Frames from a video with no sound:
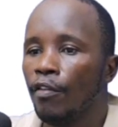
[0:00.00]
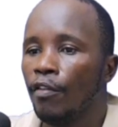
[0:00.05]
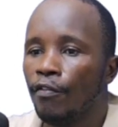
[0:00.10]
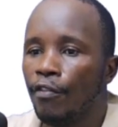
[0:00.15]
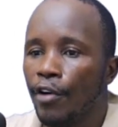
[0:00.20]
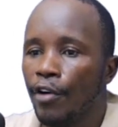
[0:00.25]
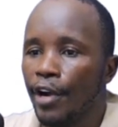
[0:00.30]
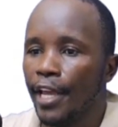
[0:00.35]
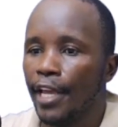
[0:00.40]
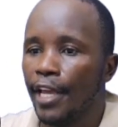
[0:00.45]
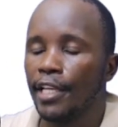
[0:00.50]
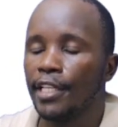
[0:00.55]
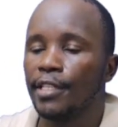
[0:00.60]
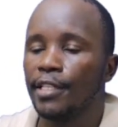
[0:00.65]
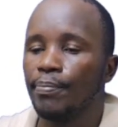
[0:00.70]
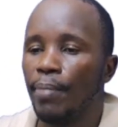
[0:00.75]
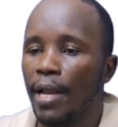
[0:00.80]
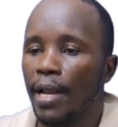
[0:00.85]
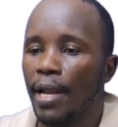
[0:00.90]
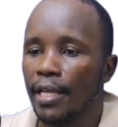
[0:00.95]
4x
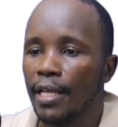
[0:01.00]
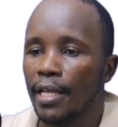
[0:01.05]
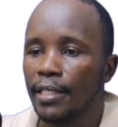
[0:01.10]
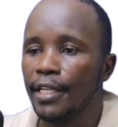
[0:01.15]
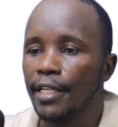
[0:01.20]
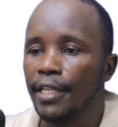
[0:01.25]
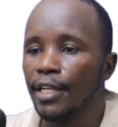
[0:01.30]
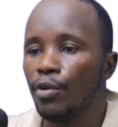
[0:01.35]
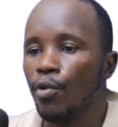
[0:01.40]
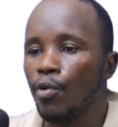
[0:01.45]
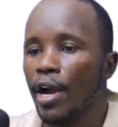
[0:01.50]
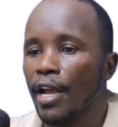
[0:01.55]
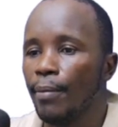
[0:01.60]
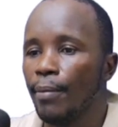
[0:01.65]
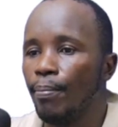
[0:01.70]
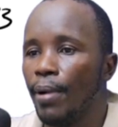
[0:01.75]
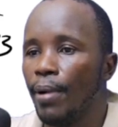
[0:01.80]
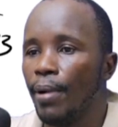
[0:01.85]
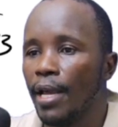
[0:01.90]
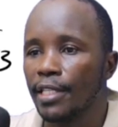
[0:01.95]
plus
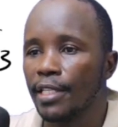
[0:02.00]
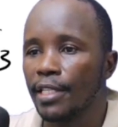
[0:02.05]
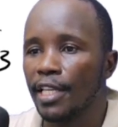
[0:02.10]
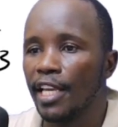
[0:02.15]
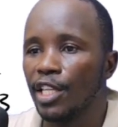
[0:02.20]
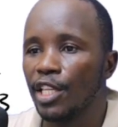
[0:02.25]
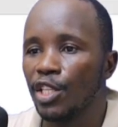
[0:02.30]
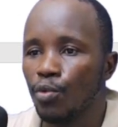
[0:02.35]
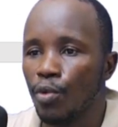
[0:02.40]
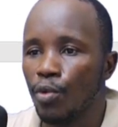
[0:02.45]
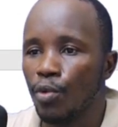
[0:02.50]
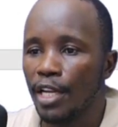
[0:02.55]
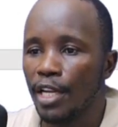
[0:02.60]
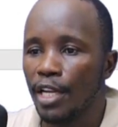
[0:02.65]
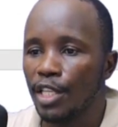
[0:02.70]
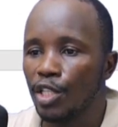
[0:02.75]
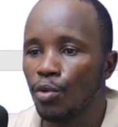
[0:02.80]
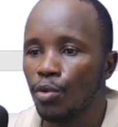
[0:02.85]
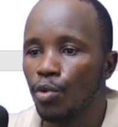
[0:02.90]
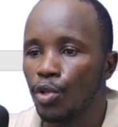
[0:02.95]
3y plus s1
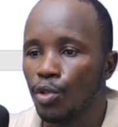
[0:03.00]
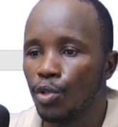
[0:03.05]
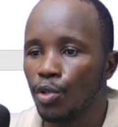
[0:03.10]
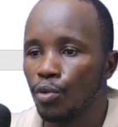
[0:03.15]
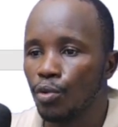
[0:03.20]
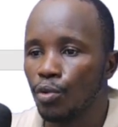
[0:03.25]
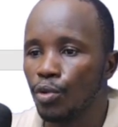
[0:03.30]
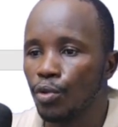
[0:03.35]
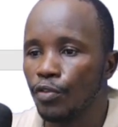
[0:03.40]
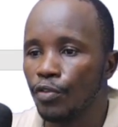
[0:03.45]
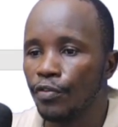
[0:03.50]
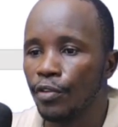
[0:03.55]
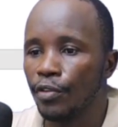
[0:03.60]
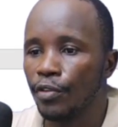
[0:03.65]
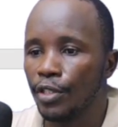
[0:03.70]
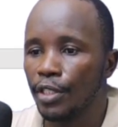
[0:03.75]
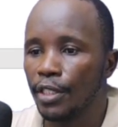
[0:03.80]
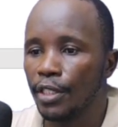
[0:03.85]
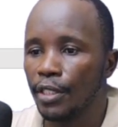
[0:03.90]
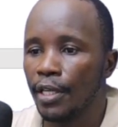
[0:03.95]
is equals to
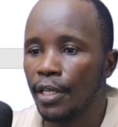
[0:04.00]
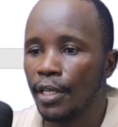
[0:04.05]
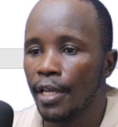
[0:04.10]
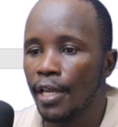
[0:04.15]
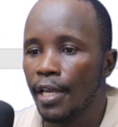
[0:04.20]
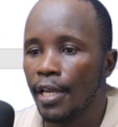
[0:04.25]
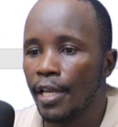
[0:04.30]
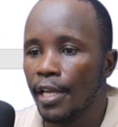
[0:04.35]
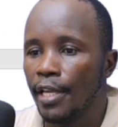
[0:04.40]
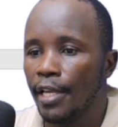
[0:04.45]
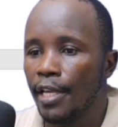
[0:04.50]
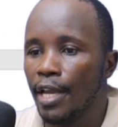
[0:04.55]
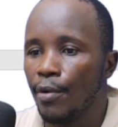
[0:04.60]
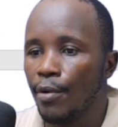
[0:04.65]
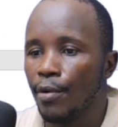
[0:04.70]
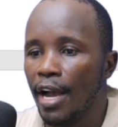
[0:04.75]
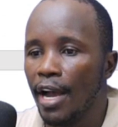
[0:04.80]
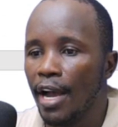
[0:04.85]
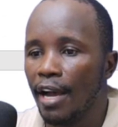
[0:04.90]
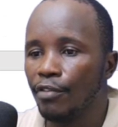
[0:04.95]
240. Here
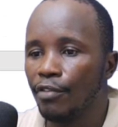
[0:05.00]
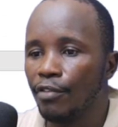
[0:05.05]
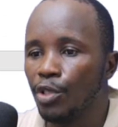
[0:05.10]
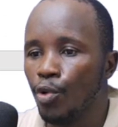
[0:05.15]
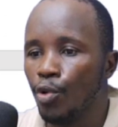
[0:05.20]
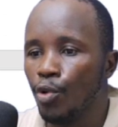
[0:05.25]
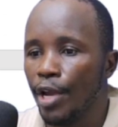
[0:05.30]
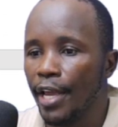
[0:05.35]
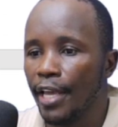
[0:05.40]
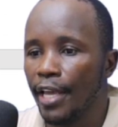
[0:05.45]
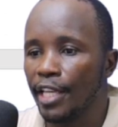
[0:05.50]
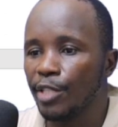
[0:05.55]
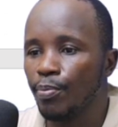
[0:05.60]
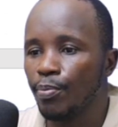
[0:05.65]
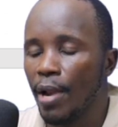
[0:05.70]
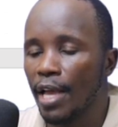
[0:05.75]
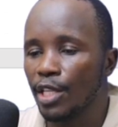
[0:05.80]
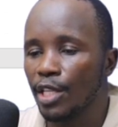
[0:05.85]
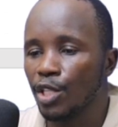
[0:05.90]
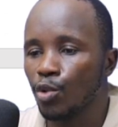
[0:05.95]
we have 2x
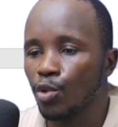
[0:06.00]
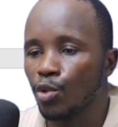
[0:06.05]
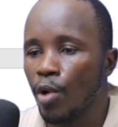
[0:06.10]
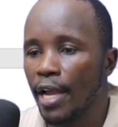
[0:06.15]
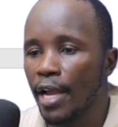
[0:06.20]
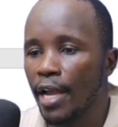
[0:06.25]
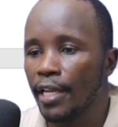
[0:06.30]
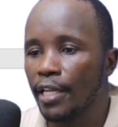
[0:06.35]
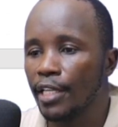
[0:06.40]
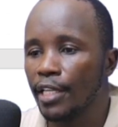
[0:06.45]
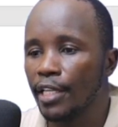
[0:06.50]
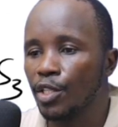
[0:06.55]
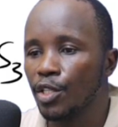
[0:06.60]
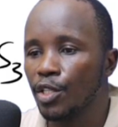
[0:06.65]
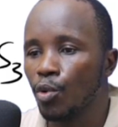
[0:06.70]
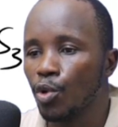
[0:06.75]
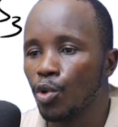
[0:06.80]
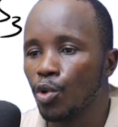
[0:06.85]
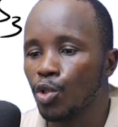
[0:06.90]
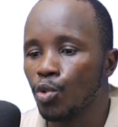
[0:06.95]
plus y is
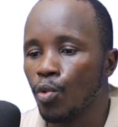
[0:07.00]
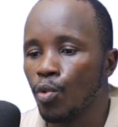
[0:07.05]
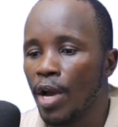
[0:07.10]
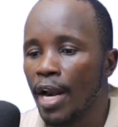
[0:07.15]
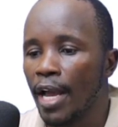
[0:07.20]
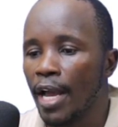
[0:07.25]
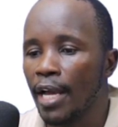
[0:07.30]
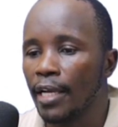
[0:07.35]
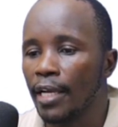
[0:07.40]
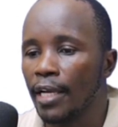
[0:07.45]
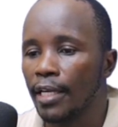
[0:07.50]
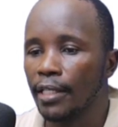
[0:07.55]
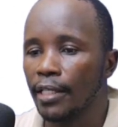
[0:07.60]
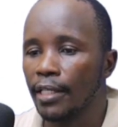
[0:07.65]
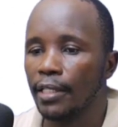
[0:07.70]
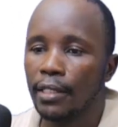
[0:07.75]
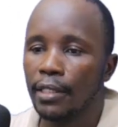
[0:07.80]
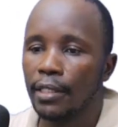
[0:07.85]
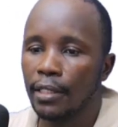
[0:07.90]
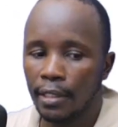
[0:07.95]
equals to 100.
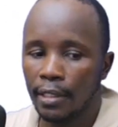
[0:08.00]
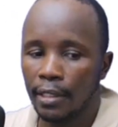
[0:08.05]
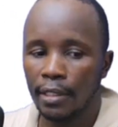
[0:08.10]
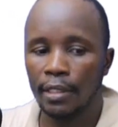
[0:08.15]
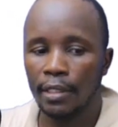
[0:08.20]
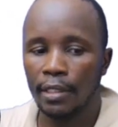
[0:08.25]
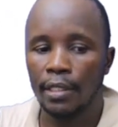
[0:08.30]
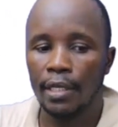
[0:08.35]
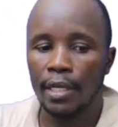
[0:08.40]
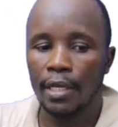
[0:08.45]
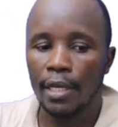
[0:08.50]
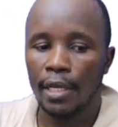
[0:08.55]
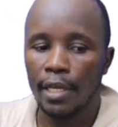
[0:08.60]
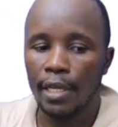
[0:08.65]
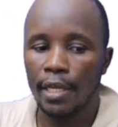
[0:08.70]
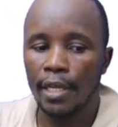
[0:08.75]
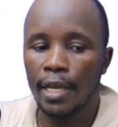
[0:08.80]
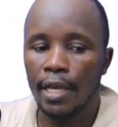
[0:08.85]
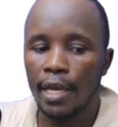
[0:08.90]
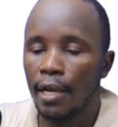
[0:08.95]

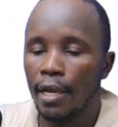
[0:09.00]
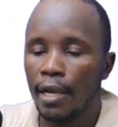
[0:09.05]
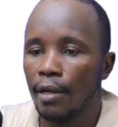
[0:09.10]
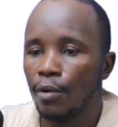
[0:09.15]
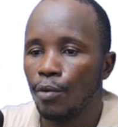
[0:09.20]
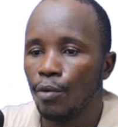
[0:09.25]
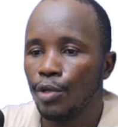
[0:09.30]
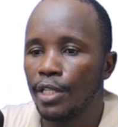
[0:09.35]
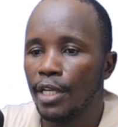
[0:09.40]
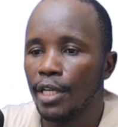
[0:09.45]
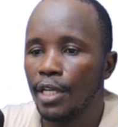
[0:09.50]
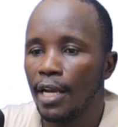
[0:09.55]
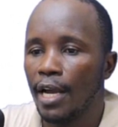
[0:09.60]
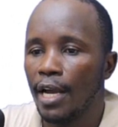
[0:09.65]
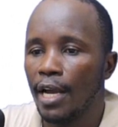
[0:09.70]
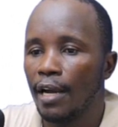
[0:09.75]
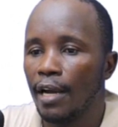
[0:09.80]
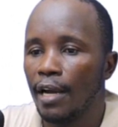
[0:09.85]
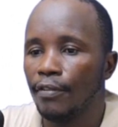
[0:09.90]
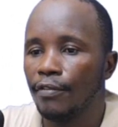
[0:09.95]
Here we shall
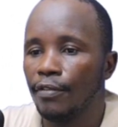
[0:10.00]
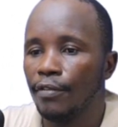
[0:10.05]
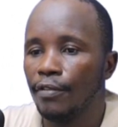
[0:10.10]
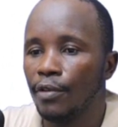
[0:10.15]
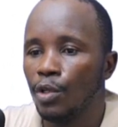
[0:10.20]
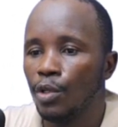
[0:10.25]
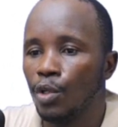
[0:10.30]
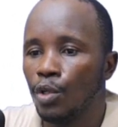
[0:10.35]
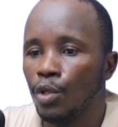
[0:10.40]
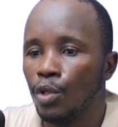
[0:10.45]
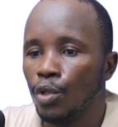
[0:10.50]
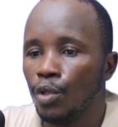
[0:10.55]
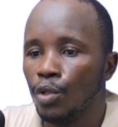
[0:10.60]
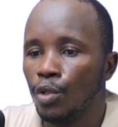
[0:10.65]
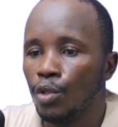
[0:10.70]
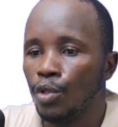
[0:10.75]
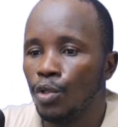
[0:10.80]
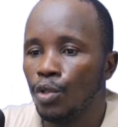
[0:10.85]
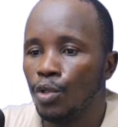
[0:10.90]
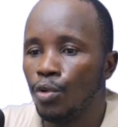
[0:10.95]
have
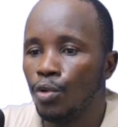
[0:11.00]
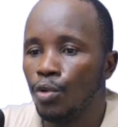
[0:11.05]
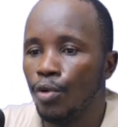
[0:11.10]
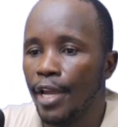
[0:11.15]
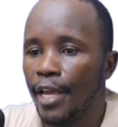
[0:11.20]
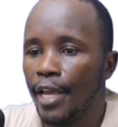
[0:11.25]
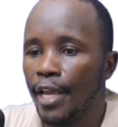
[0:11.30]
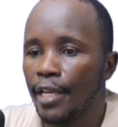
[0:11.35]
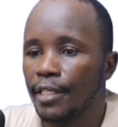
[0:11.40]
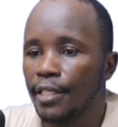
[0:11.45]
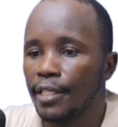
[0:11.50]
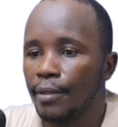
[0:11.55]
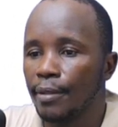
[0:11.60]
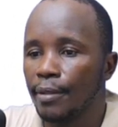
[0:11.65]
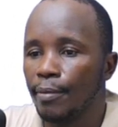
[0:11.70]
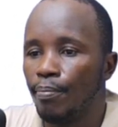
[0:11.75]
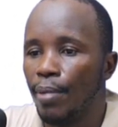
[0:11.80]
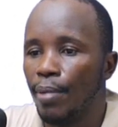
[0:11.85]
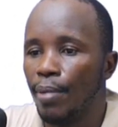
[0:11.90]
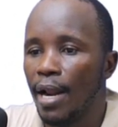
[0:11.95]
2x
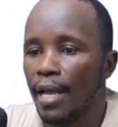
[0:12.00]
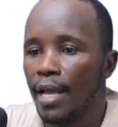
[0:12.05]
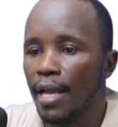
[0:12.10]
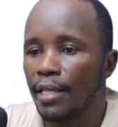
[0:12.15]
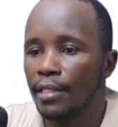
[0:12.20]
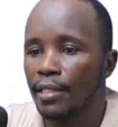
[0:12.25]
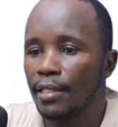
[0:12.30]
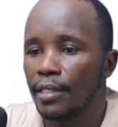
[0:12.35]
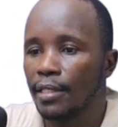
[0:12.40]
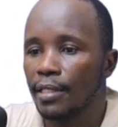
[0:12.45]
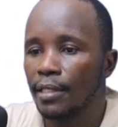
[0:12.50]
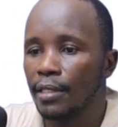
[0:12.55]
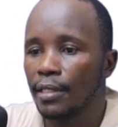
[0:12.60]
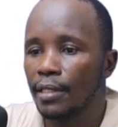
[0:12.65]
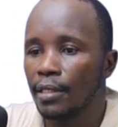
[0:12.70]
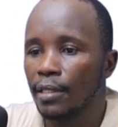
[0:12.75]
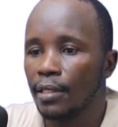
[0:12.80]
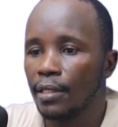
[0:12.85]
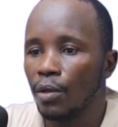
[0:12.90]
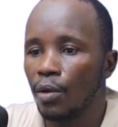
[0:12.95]
plus
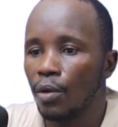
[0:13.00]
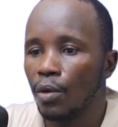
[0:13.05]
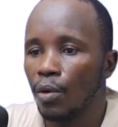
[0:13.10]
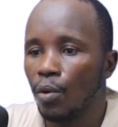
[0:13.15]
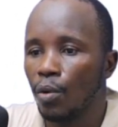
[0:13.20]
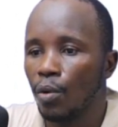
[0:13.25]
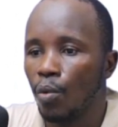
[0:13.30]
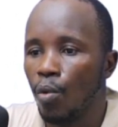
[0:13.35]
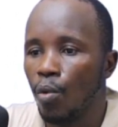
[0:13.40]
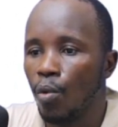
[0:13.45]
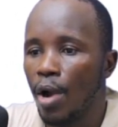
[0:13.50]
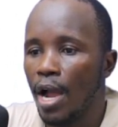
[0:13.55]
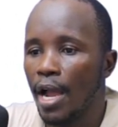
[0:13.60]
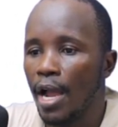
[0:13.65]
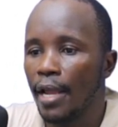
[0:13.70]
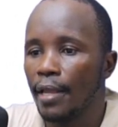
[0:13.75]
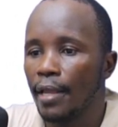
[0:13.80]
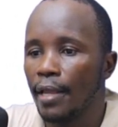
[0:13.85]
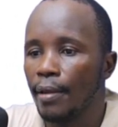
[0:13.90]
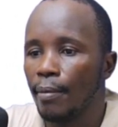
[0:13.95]

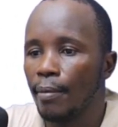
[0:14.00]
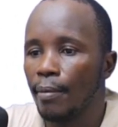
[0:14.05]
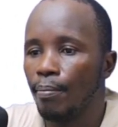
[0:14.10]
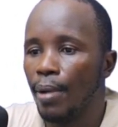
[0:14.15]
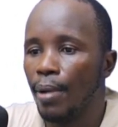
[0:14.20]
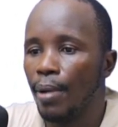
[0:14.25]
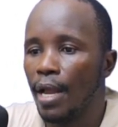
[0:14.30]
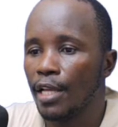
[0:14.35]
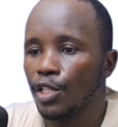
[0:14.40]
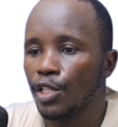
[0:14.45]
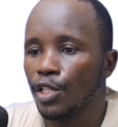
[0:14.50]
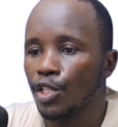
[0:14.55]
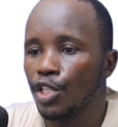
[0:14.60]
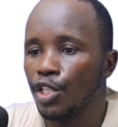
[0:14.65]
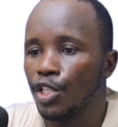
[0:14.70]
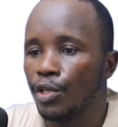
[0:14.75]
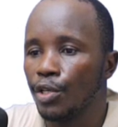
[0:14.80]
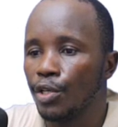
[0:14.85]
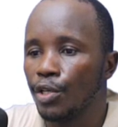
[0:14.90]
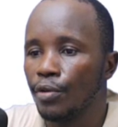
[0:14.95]
y plus
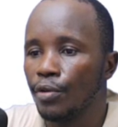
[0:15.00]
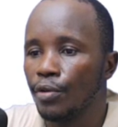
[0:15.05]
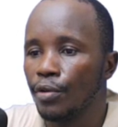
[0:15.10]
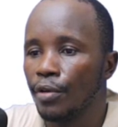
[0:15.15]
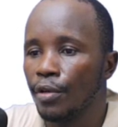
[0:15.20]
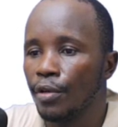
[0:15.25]
0,